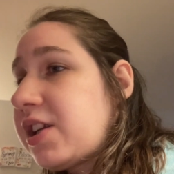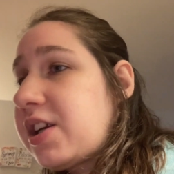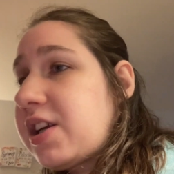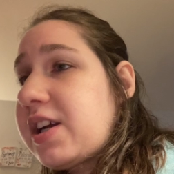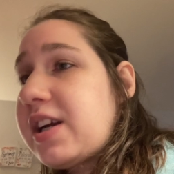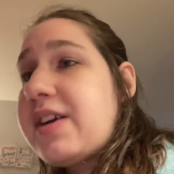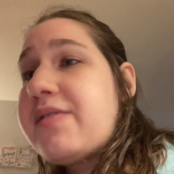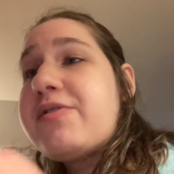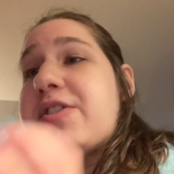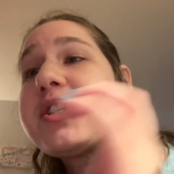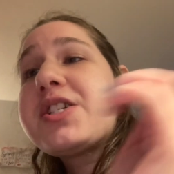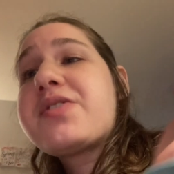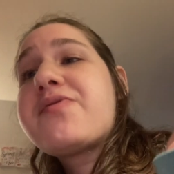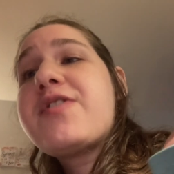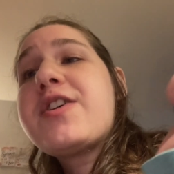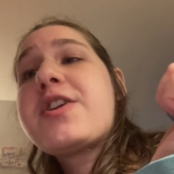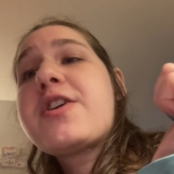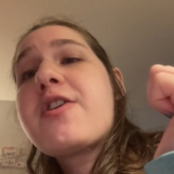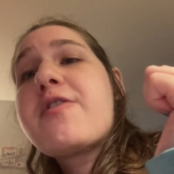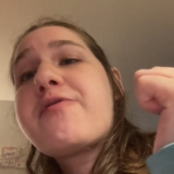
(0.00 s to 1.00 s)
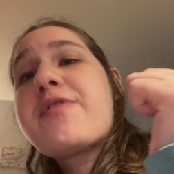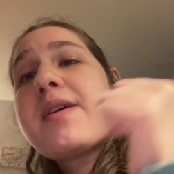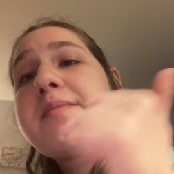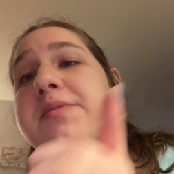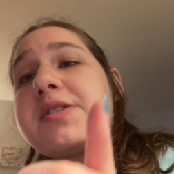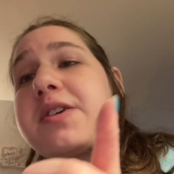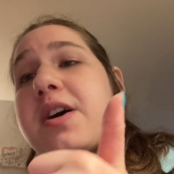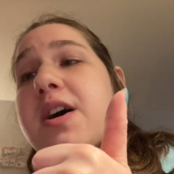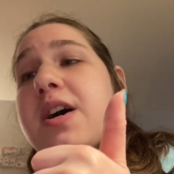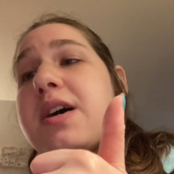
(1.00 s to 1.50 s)
give this video a thumbs
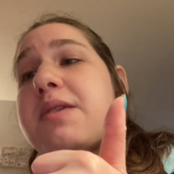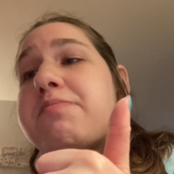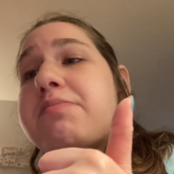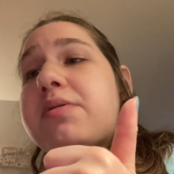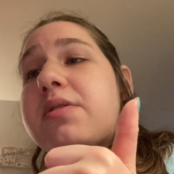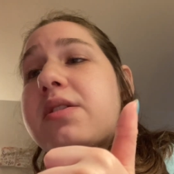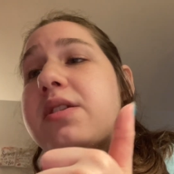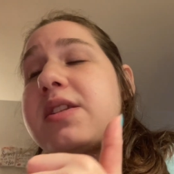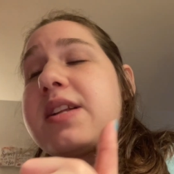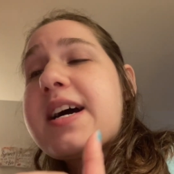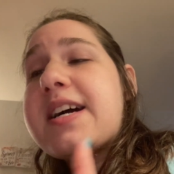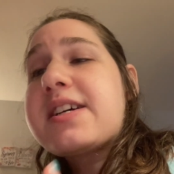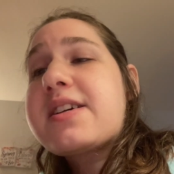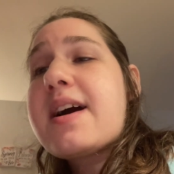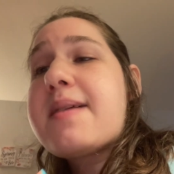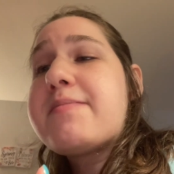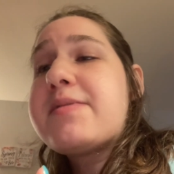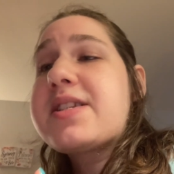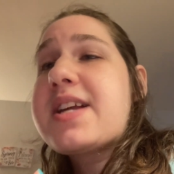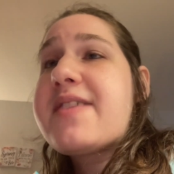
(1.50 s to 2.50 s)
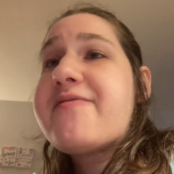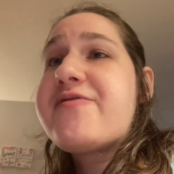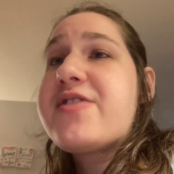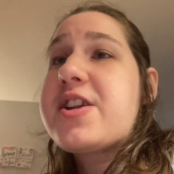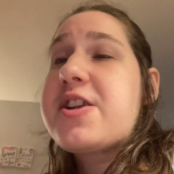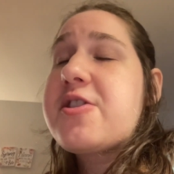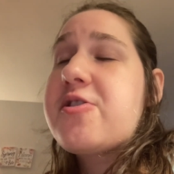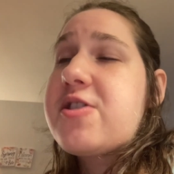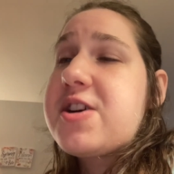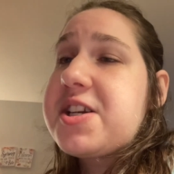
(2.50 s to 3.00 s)
up, like, comment down
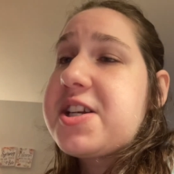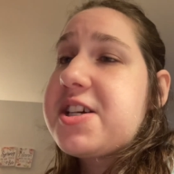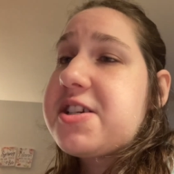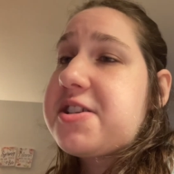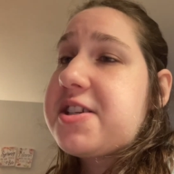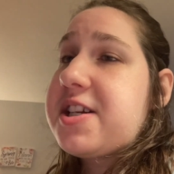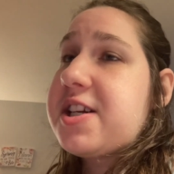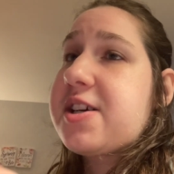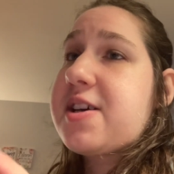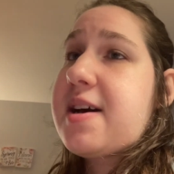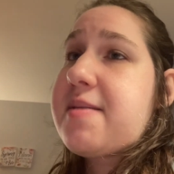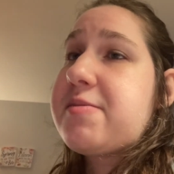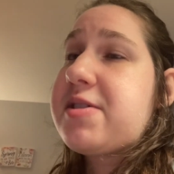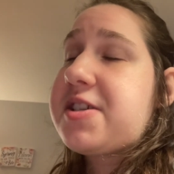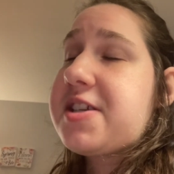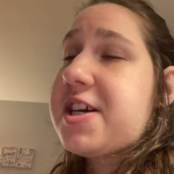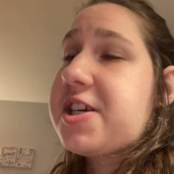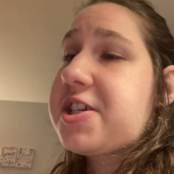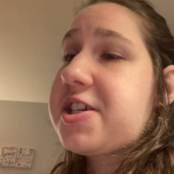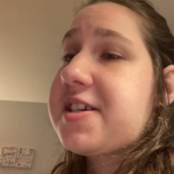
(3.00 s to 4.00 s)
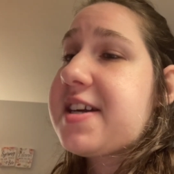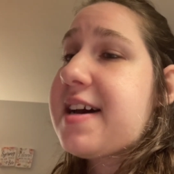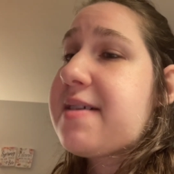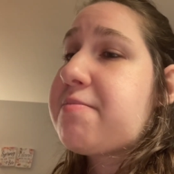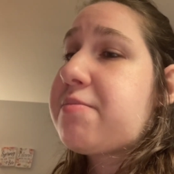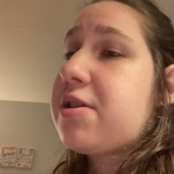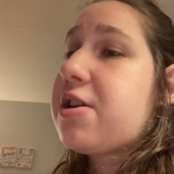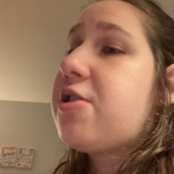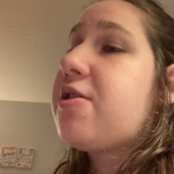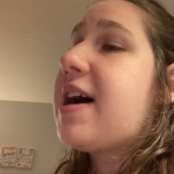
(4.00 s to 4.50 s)
video ideas in the comment section down
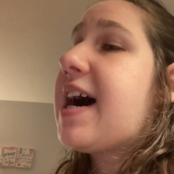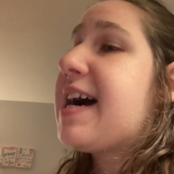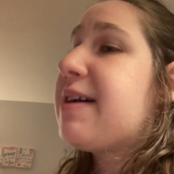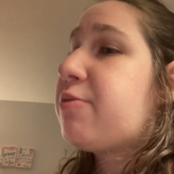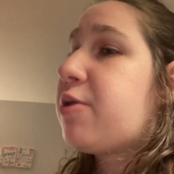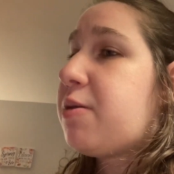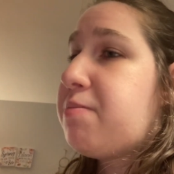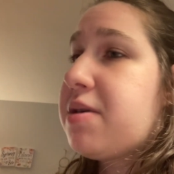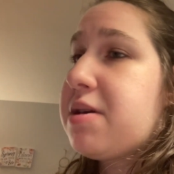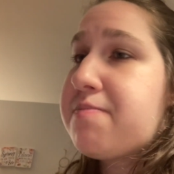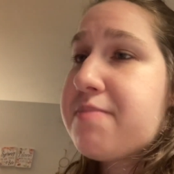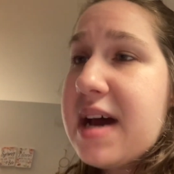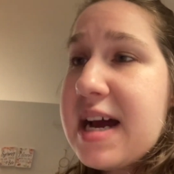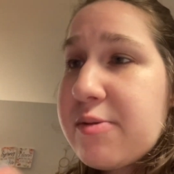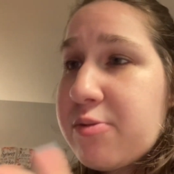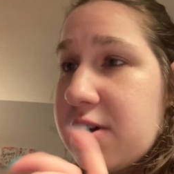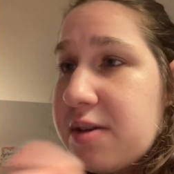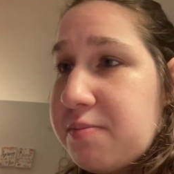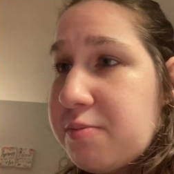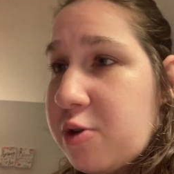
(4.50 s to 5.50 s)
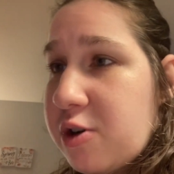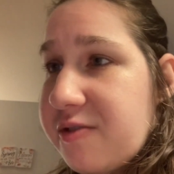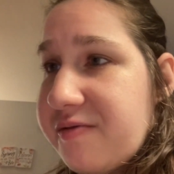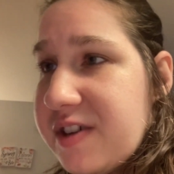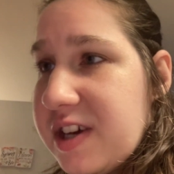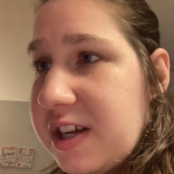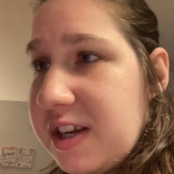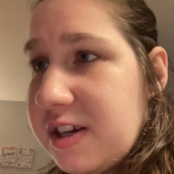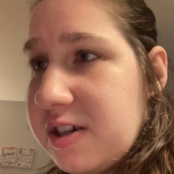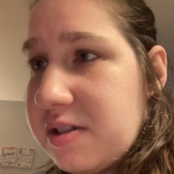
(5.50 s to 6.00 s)
below. I will be back with more
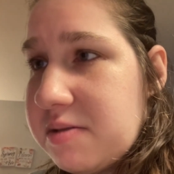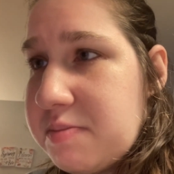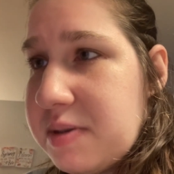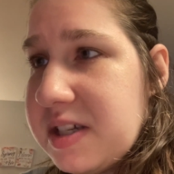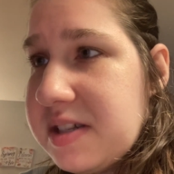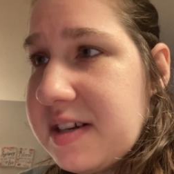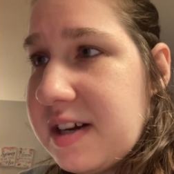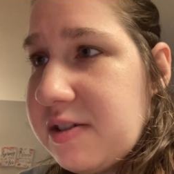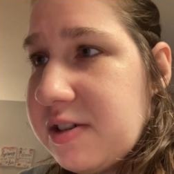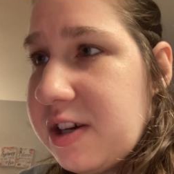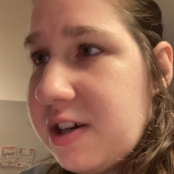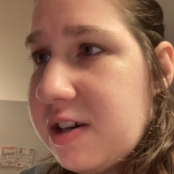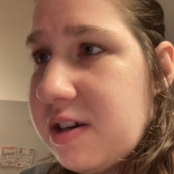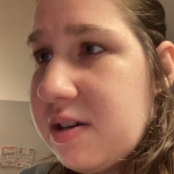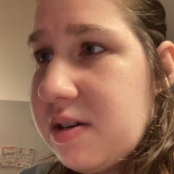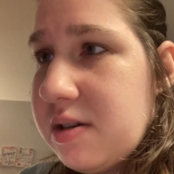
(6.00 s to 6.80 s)
videos. Peace out, y'all.